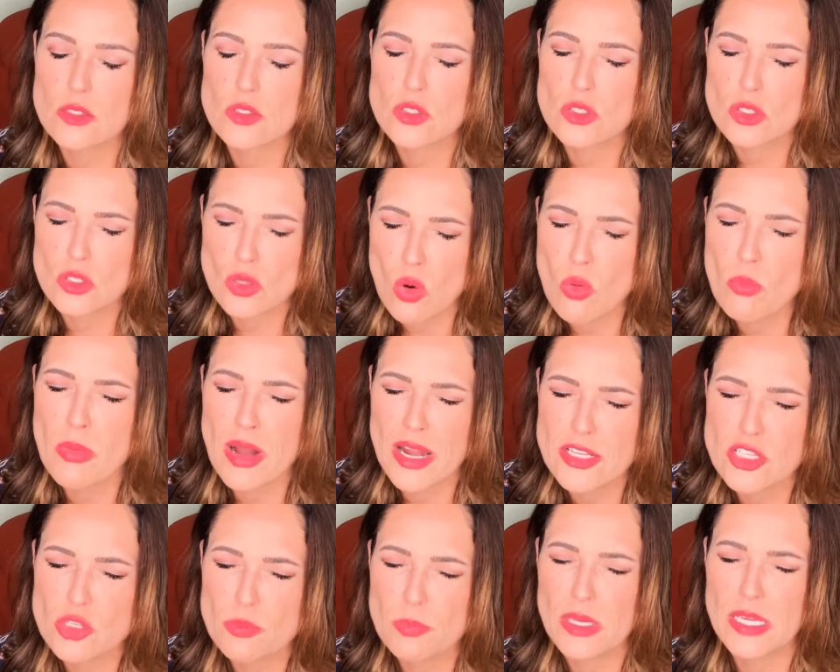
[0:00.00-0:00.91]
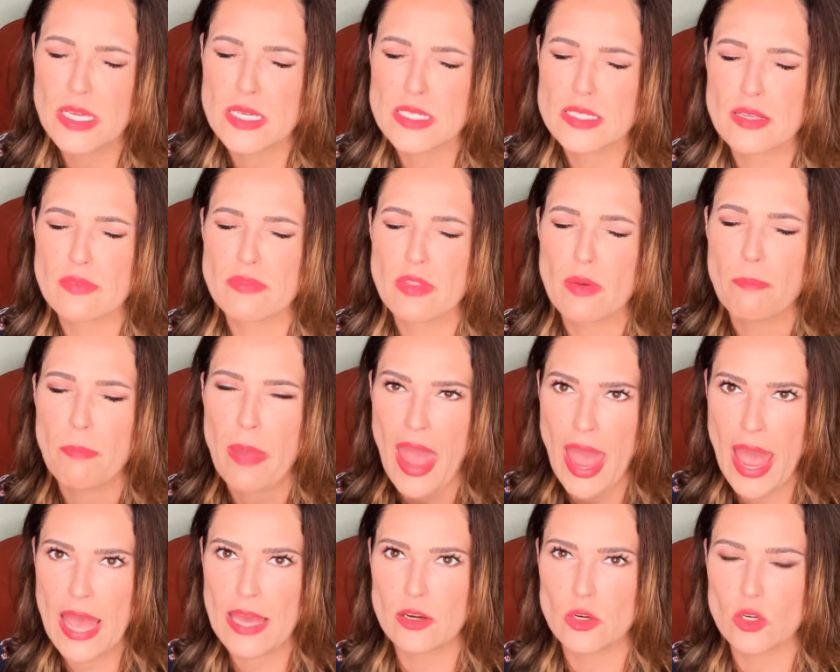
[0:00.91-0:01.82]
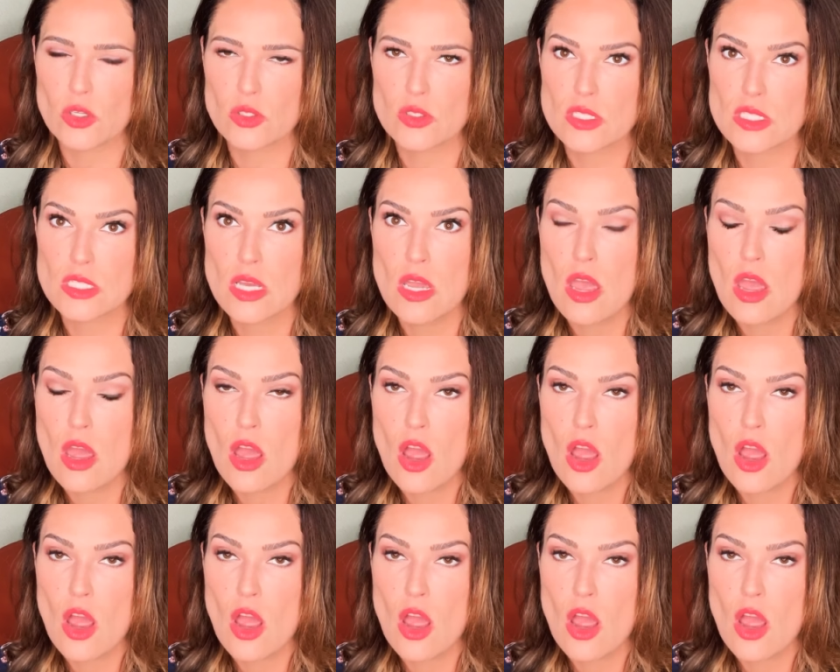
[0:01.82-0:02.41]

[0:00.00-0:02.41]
so much because of the patterns.